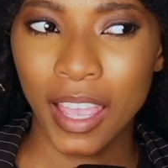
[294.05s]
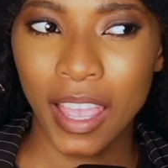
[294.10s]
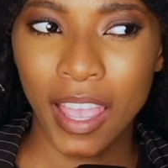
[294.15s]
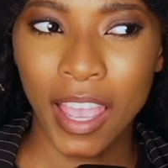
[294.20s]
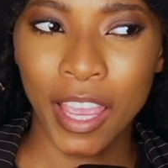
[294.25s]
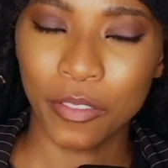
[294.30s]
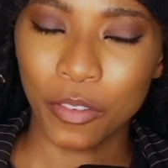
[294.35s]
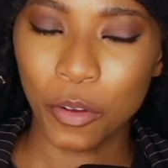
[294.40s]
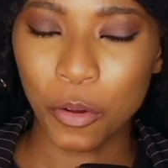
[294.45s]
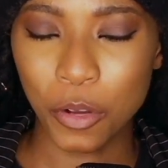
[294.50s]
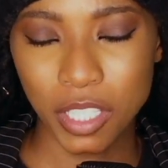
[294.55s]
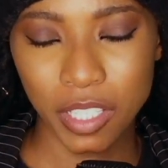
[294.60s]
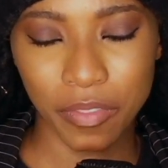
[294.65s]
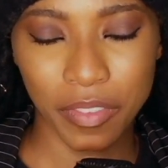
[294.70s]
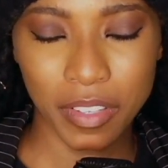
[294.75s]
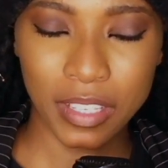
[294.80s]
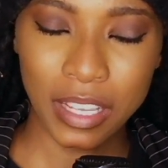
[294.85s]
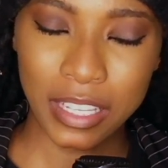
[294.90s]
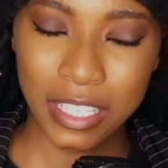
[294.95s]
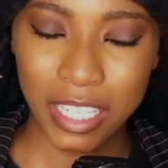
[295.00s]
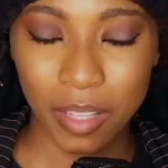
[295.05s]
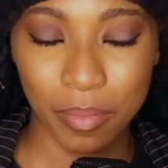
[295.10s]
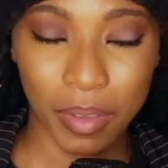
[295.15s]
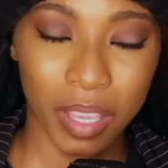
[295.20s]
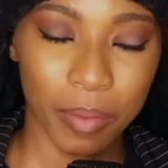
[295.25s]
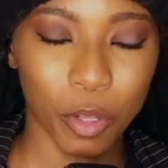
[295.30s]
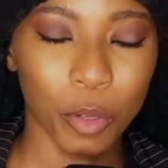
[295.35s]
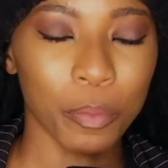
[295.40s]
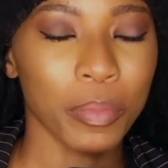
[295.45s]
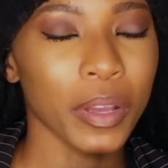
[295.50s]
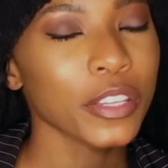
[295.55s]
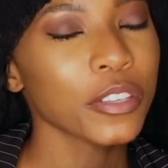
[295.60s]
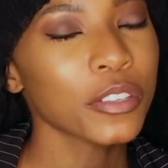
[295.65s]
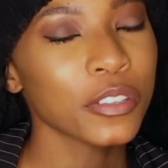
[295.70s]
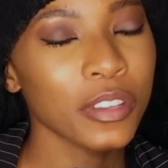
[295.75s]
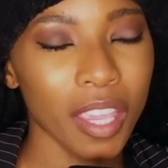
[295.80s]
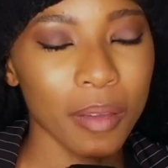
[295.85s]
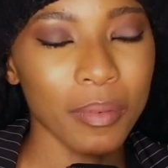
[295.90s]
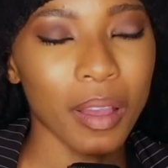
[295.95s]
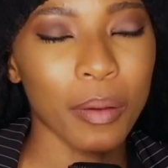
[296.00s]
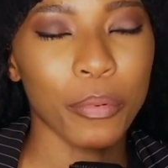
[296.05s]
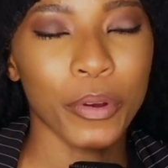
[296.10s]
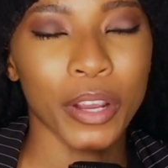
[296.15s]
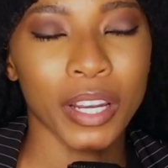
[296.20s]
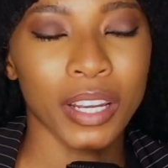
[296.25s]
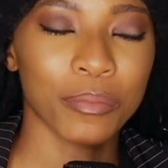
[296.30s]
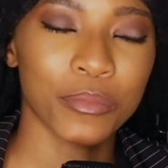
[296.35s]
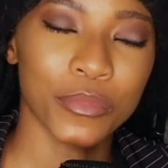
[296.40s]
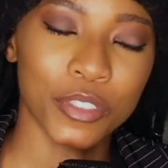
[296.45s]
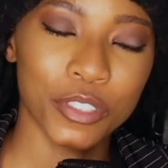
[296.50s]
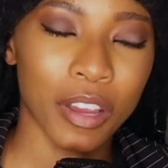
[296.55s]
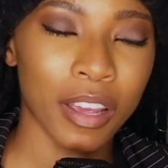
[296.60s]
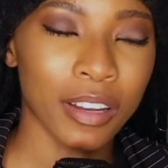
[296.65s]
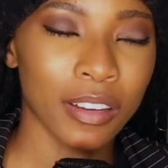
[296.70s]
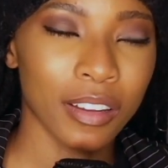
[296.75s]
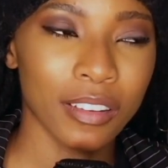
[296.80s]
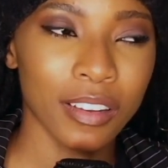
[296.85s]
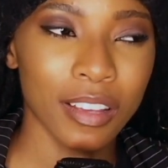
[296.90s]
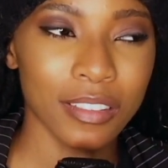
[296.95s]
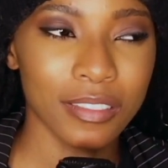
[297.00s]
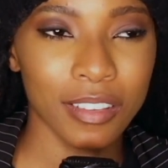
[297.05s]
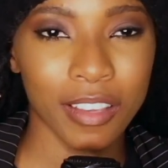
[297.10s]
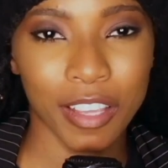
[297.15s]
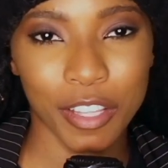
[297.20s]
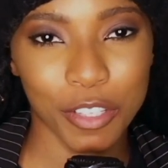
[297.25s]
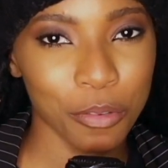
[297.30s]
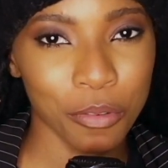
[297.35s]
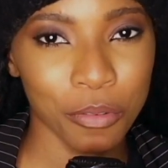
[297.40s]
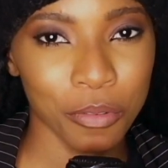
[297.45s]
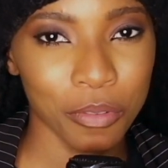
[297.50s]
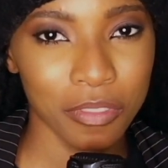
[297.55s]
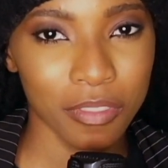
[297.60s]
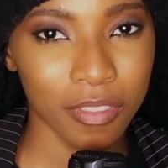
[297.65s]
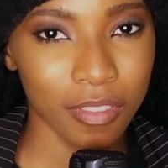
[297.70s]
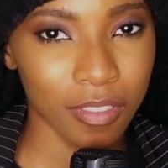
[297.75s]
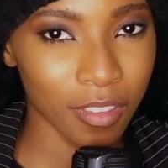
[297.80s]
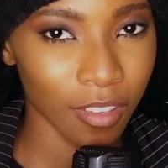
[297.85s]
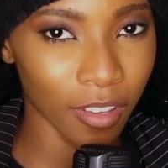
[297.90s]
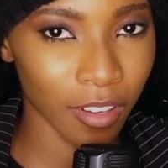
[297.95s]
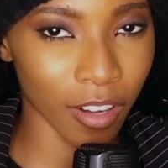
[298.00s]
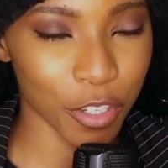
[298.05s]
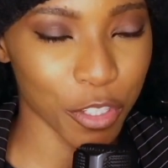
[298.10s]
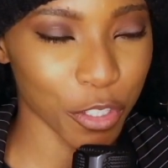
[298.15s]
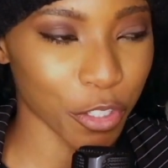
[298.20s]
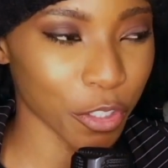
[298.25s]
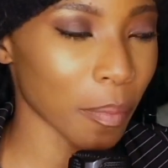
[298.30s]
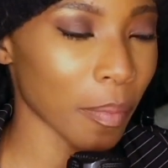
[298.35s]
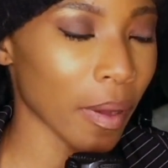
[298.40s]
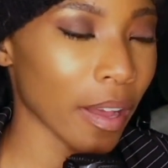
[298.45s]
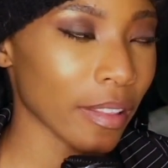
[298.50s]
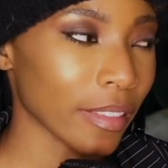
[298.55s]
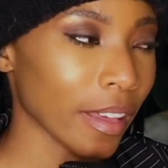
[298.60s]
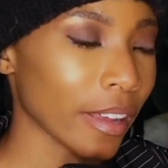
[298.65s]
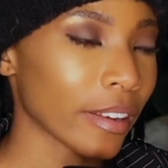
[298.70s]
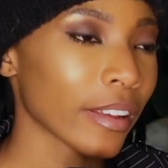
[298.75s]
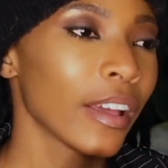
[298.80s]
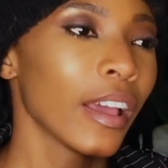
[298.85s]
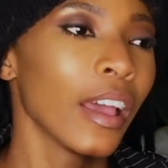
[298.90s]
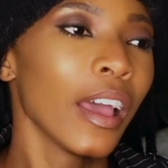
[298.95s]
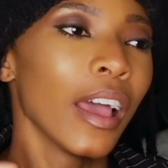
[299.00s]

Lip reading: And of course, if he says other people, but you get my point. I'm trying not to get too theological about that.